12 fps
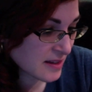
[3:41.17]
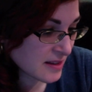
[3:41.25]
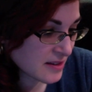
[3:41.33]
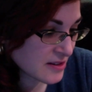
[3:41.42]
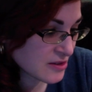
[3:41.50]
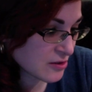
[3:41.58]

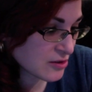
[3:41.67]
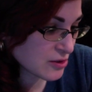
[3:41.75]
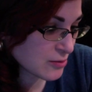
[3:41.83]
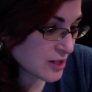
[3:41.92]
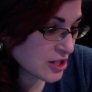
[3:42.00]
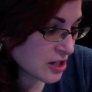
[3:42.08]
there's also
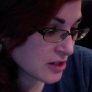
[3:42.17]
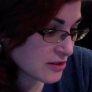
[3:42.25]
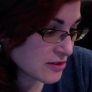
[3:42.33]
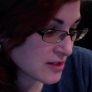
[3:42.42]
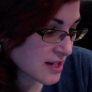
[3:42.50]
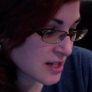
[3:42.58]
witch
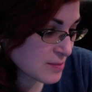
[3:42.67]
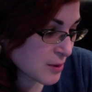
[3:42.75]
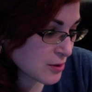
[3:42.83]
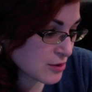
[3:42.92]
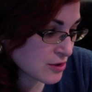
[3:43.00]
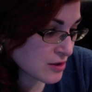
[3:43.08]
hunters,
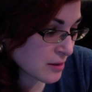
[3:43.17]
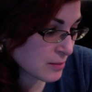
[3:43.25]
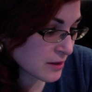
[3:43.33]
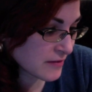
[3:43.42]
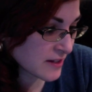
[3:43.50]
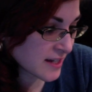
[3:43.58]
exposures,
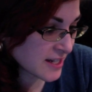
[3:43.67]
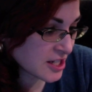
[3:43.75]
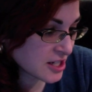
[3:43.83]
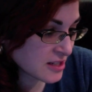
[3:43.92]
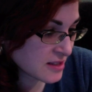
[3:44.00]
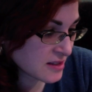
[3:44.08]

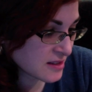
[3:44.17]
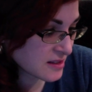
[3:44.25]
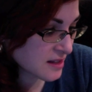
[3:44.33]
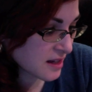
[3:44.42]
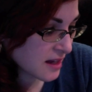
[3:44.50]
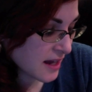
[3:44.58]
obliviations,
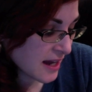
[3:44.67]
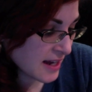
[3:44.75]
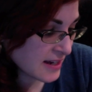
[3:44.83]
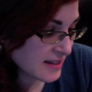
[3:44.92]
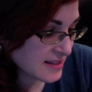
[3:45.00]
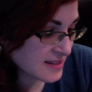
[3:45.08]

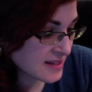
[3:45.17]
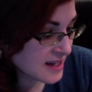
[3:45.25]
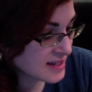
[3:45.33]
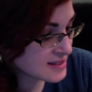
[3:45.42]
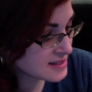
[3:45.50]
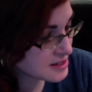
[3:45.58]
and it
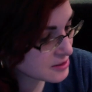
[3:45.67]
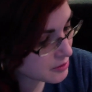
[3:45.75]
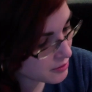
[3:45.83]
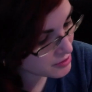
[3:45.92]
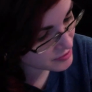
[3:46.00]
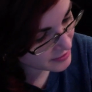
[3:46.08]
says
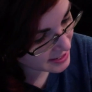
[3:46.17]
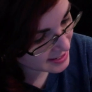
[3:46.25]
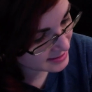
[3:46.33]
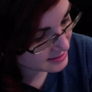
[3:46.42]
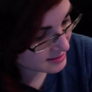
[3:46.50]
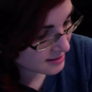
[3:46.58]
zero
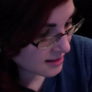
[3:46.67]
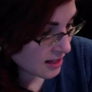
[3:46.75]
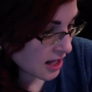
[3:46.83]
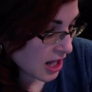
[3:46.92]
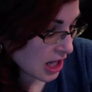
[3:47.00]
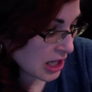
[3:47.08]
threat,
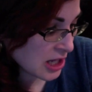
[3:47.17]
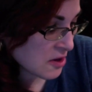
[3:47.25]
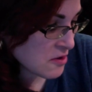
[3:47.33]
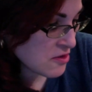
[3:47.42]
low